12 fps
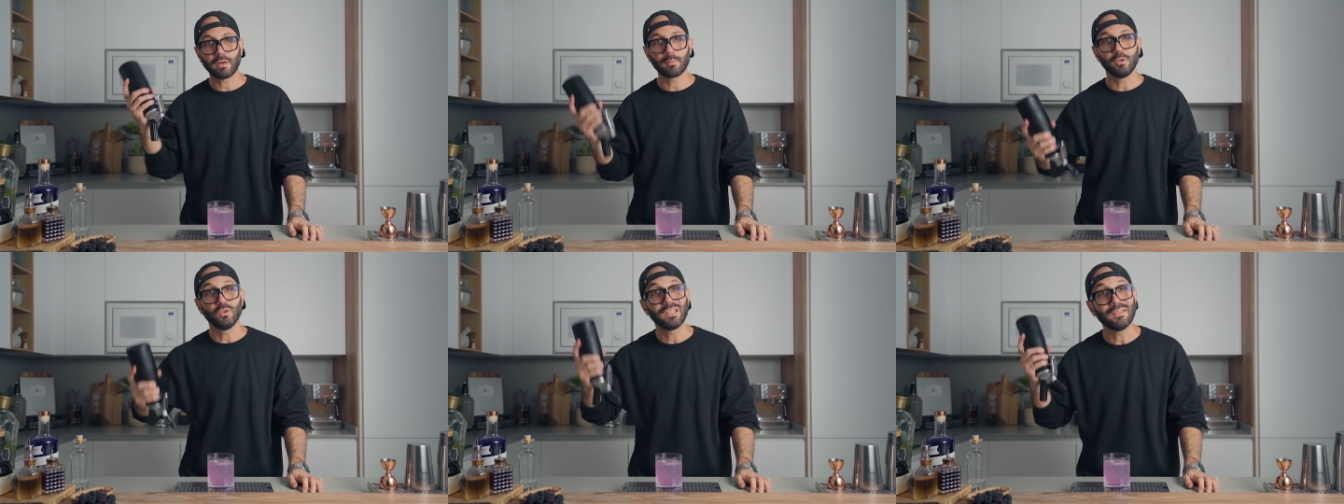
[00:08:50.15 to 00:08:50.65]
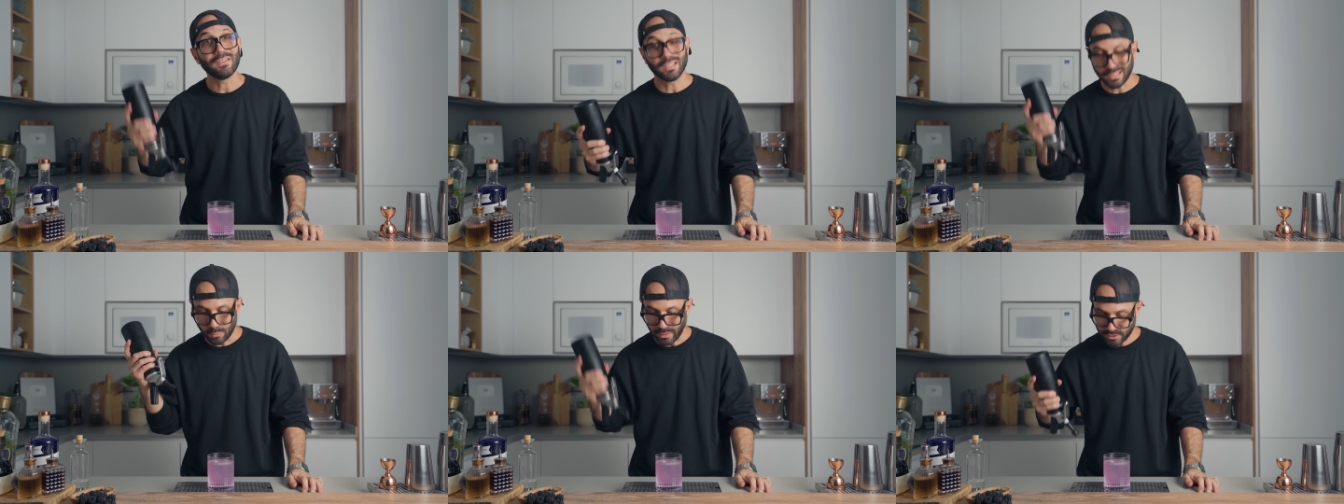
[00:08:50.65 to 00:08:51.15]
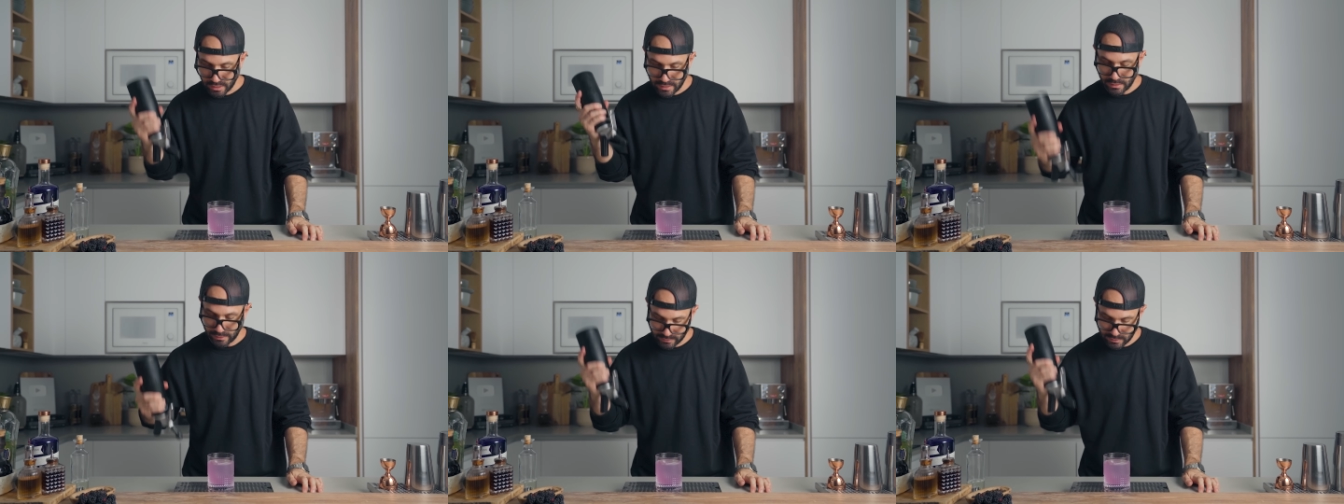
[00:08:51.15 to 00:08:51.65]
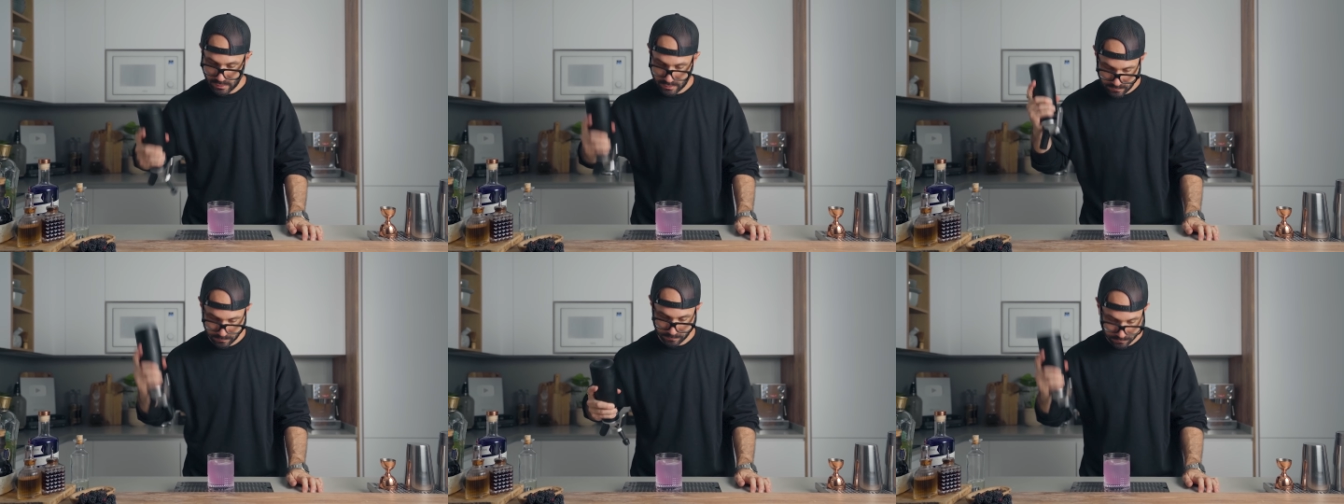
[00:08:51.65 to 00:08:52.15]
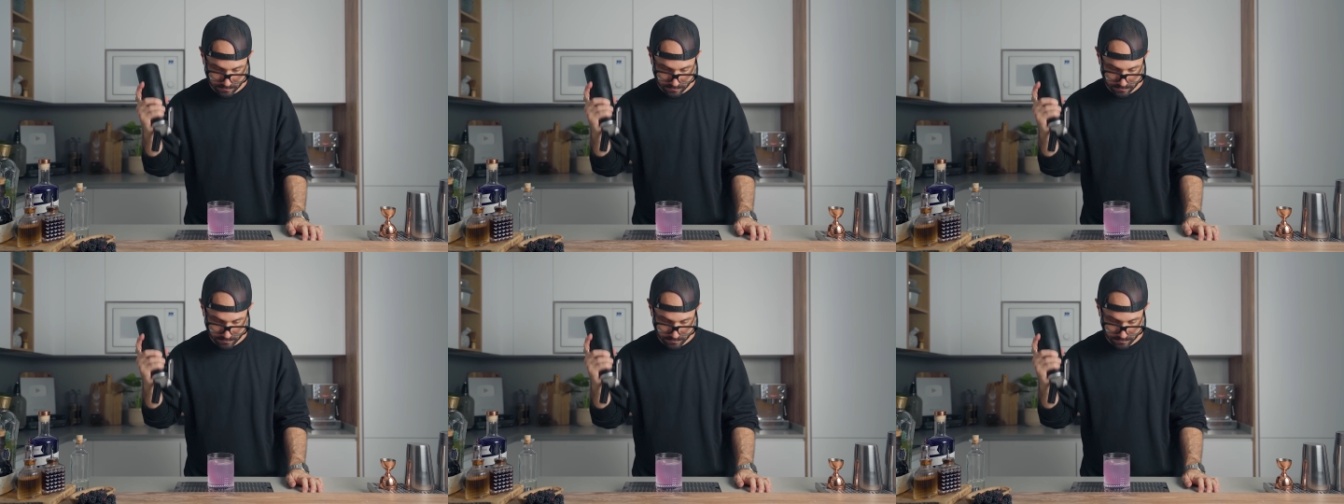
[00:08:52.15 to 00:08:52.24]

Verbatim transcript: recommend you give it a quick shake like this